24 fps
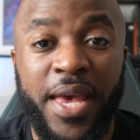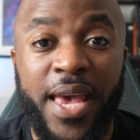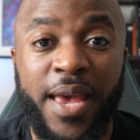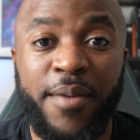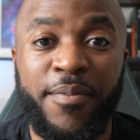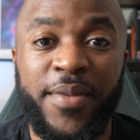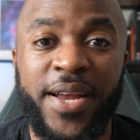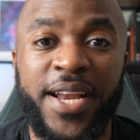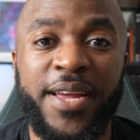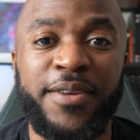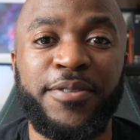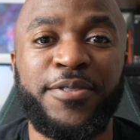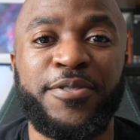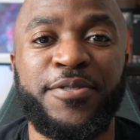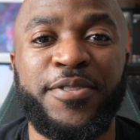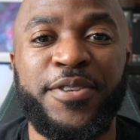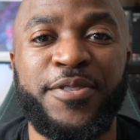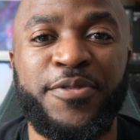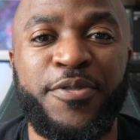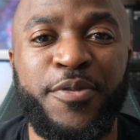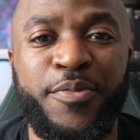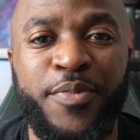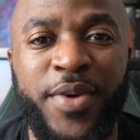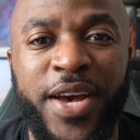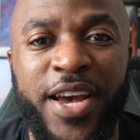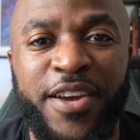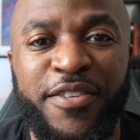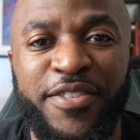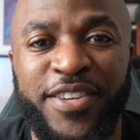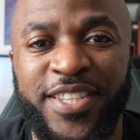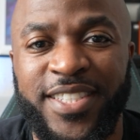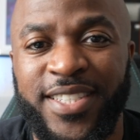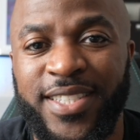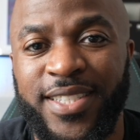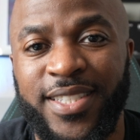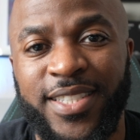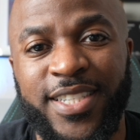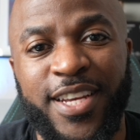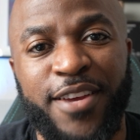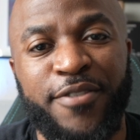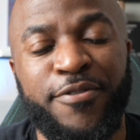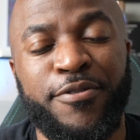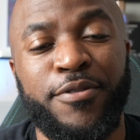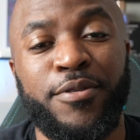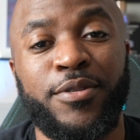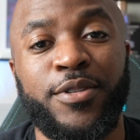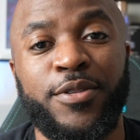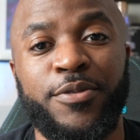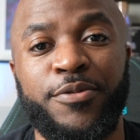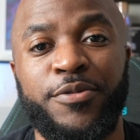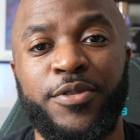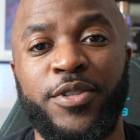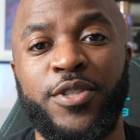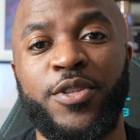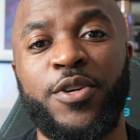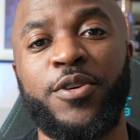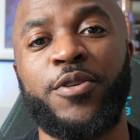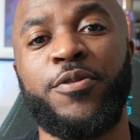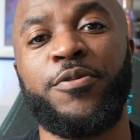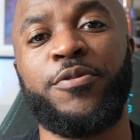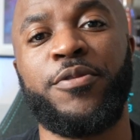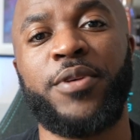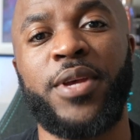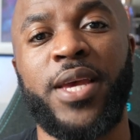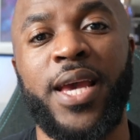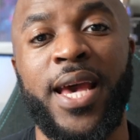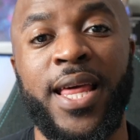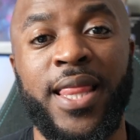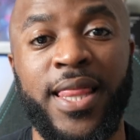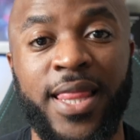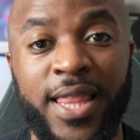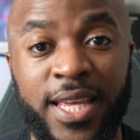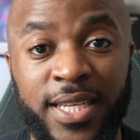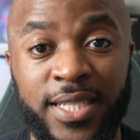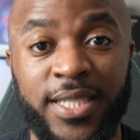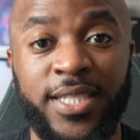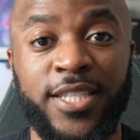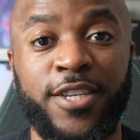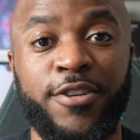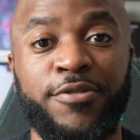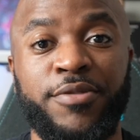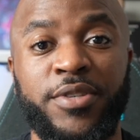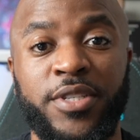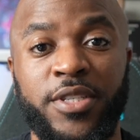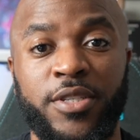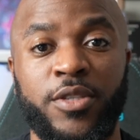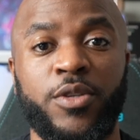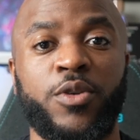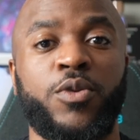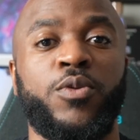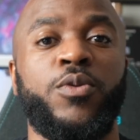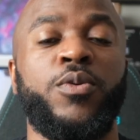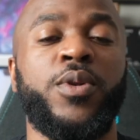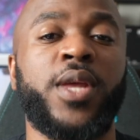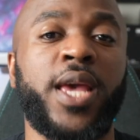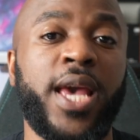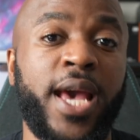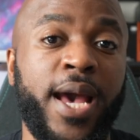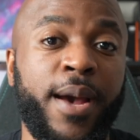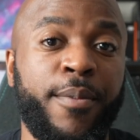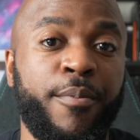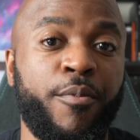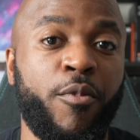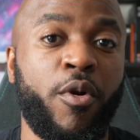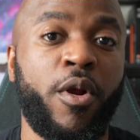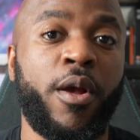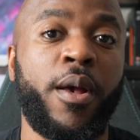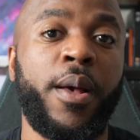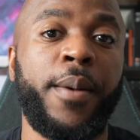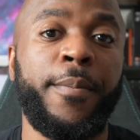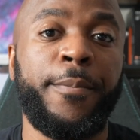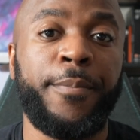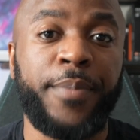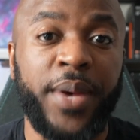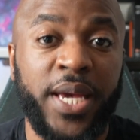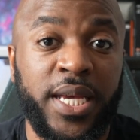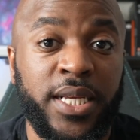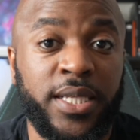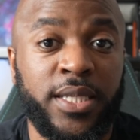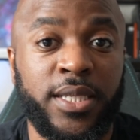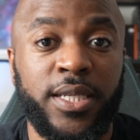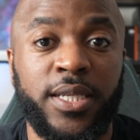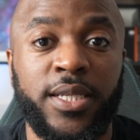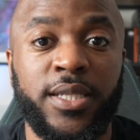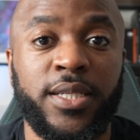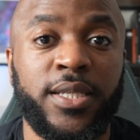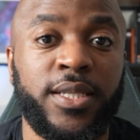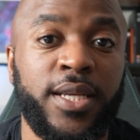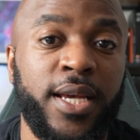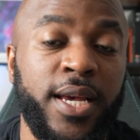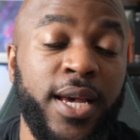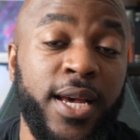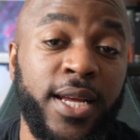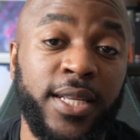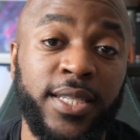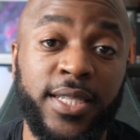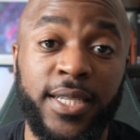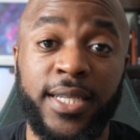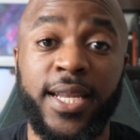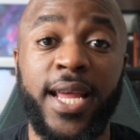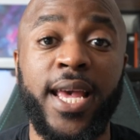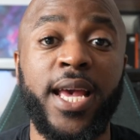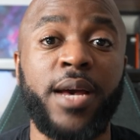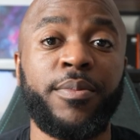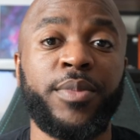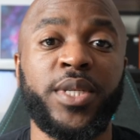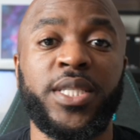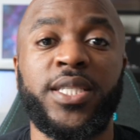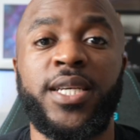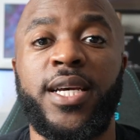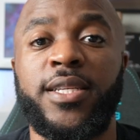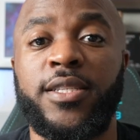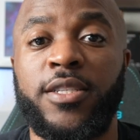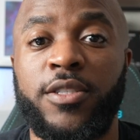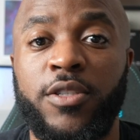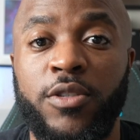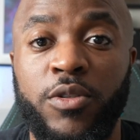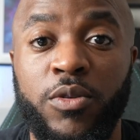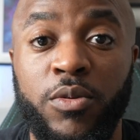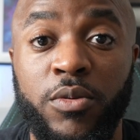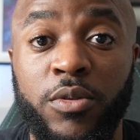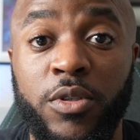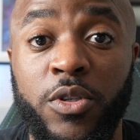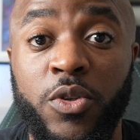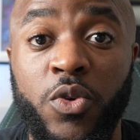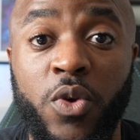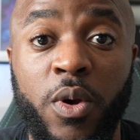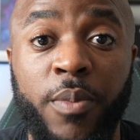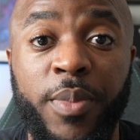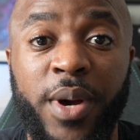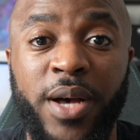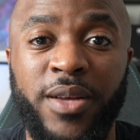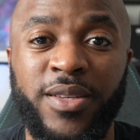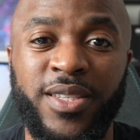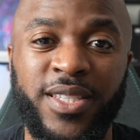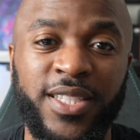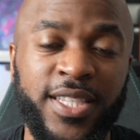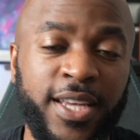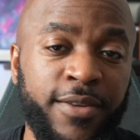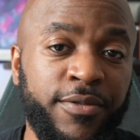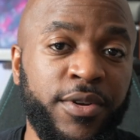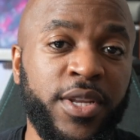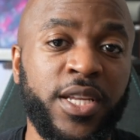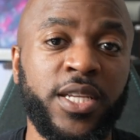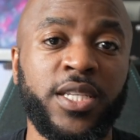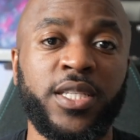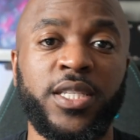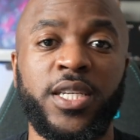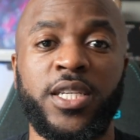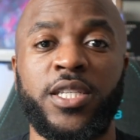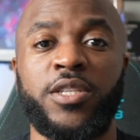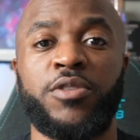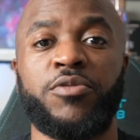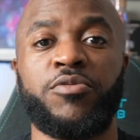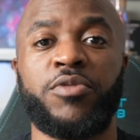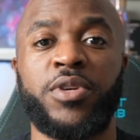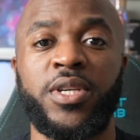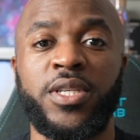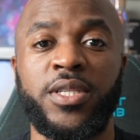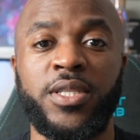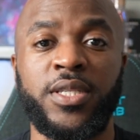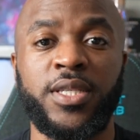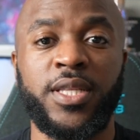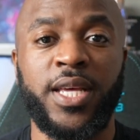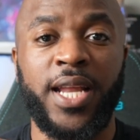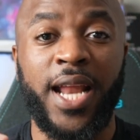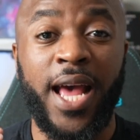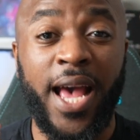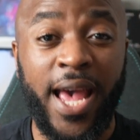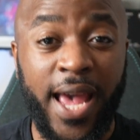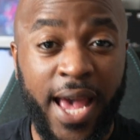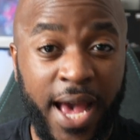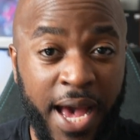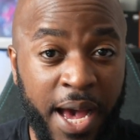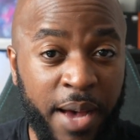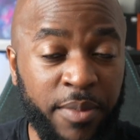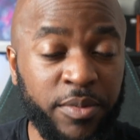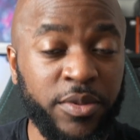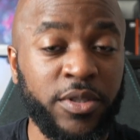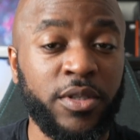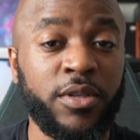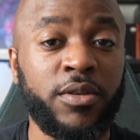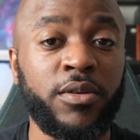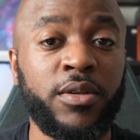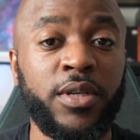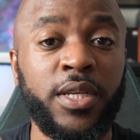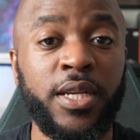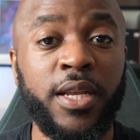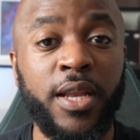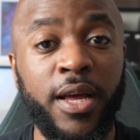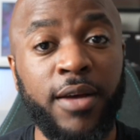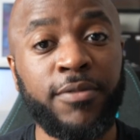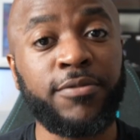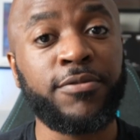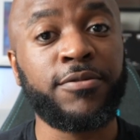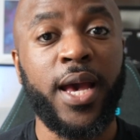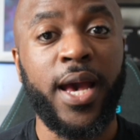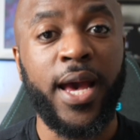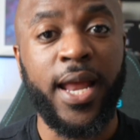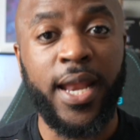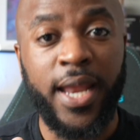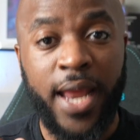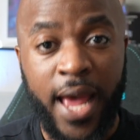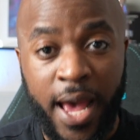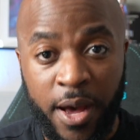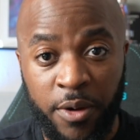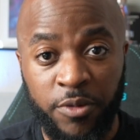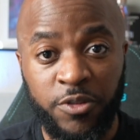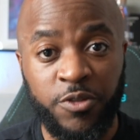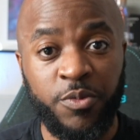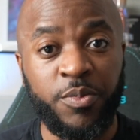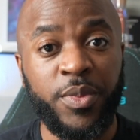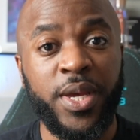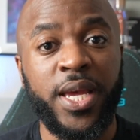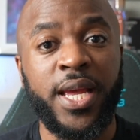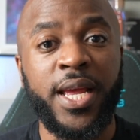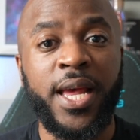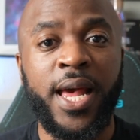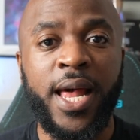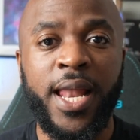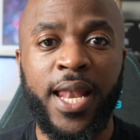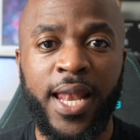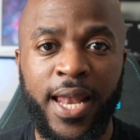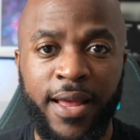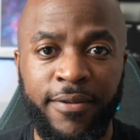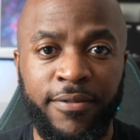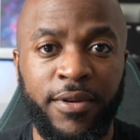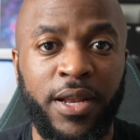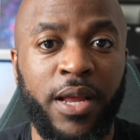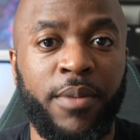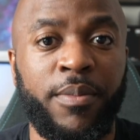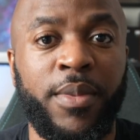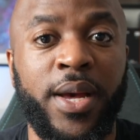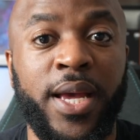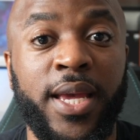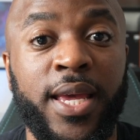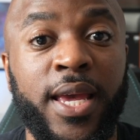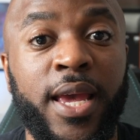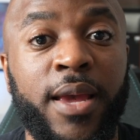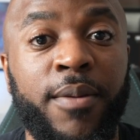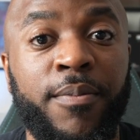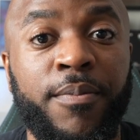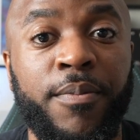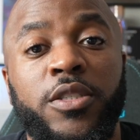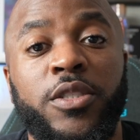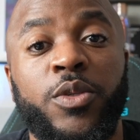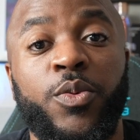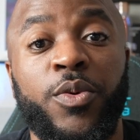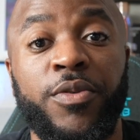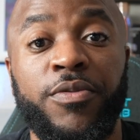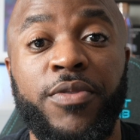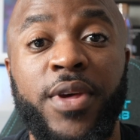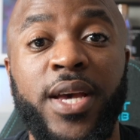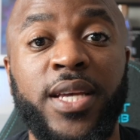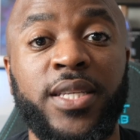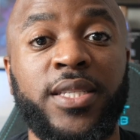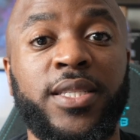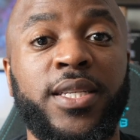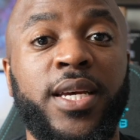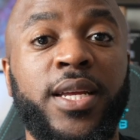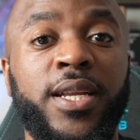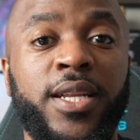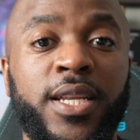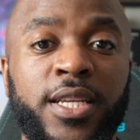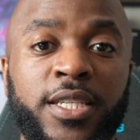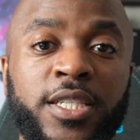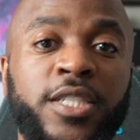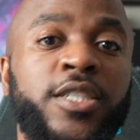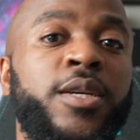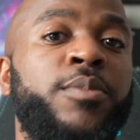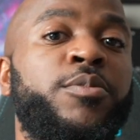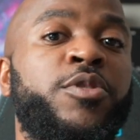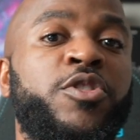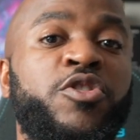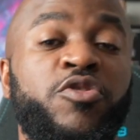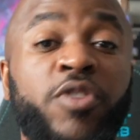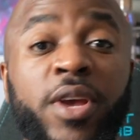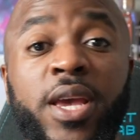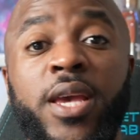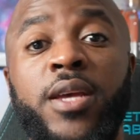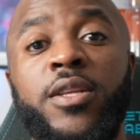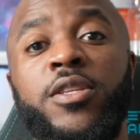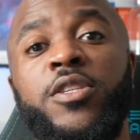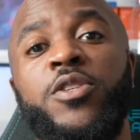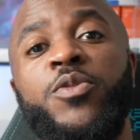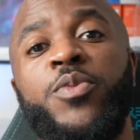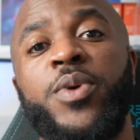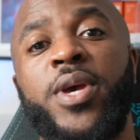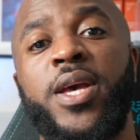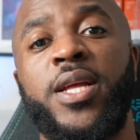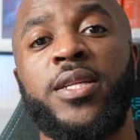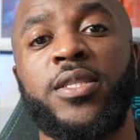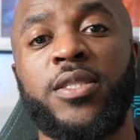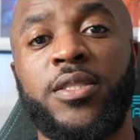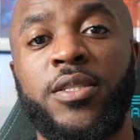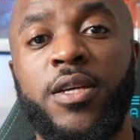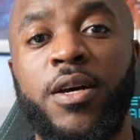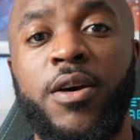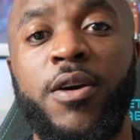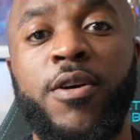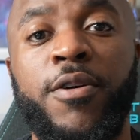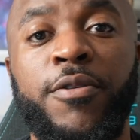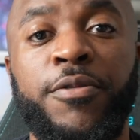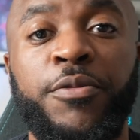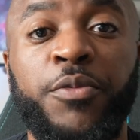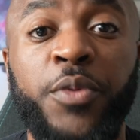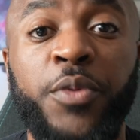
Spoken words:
Hey, my name is Chris from ByChristian J Films and Photography, and this series is called Camera Basics. Today I'm excited to talk to you about 7 accessories that I absolutely love and helped me level up my game. So with that said, let's jump straight into it and start off